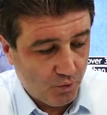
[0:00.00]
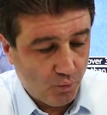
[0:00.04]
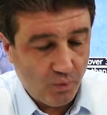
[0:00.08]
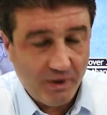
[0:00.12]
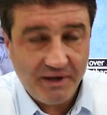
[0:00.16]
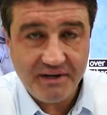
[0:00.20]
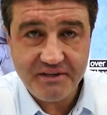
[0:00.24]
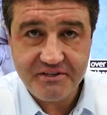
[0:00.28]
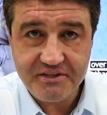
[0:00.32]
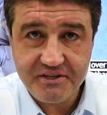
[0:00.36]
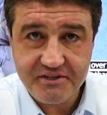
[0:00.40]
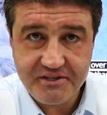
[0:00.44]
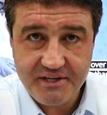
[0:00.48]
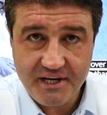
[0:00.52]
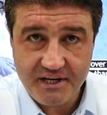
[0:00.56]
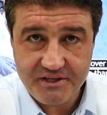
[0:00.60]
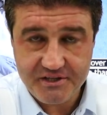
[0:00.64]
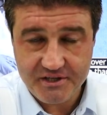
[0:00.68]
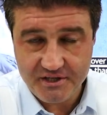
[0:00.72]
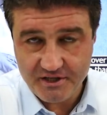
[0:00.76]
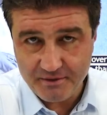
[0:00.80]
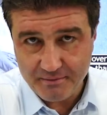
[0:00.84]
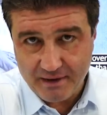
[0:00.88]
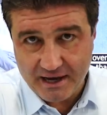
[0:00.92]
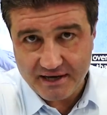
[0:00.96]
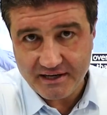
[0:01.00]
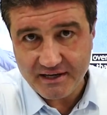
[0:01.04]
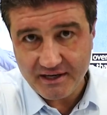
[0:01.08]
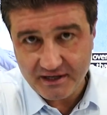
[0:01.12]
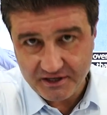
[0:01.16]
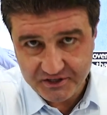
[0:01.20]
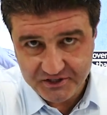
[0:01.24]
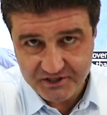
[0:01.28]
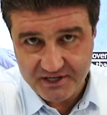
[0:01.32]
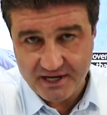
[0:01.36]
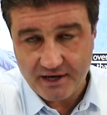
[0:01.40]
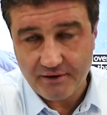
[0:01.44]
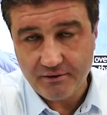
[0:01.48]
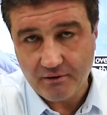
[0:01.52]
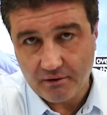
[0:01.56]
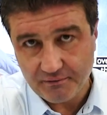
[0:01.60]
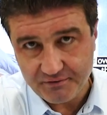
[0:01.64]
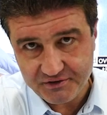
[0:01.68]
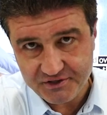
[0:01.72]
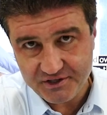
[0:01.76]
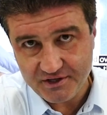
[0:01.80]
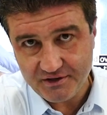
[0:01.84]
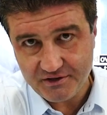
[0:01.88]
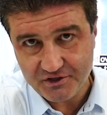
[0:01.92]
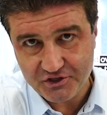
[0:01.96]
When it detects that you're making a sound,
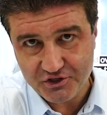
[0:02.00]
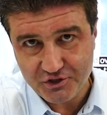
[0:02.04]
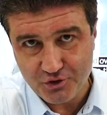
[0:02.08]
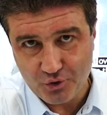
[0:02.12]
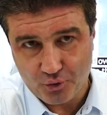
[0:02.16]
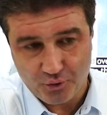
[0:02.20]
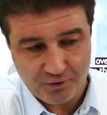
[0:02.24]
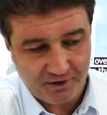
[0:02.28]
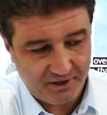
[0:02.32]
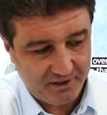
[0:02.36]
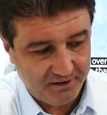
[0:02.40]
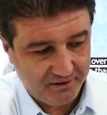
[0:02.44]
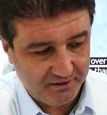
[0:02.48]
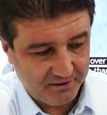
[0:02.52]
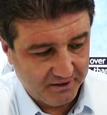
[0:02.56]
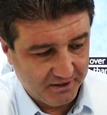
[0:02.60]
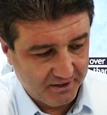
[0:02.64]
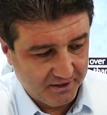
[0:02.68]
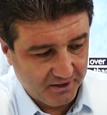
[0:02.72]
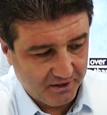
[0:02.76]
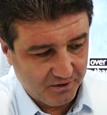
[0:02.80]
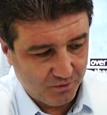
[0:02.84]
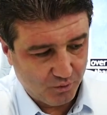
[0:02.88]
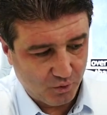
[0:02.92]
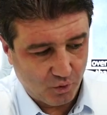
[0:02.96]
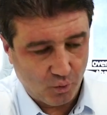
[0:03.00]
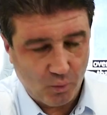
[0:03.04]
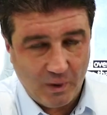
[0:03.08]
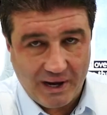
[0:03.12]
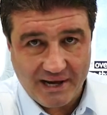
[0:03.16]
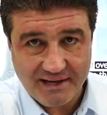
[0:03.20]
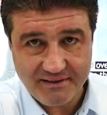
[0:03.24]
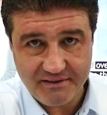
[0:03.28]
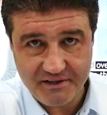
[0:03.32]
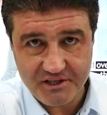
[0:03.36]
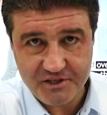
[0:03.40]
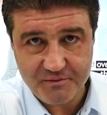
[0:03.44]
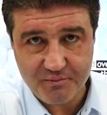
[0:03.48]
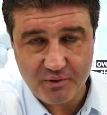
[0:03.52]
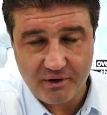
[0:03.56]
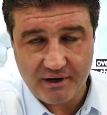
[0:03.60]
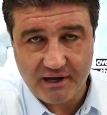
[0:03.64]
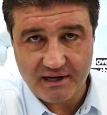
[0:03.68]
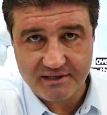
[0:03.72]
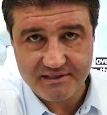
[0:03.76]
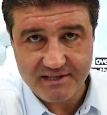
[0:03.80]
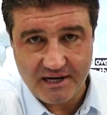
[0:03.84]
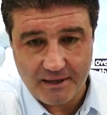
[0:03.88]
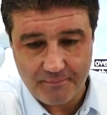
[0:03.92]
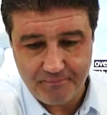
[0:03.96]
obviously the snoring will wake this
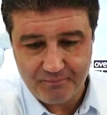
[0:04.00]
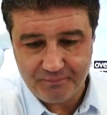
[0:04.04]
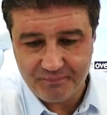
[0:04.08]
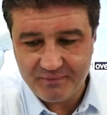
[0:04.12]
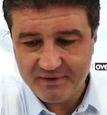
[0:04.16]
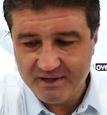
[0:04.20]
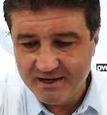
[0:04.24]
product up,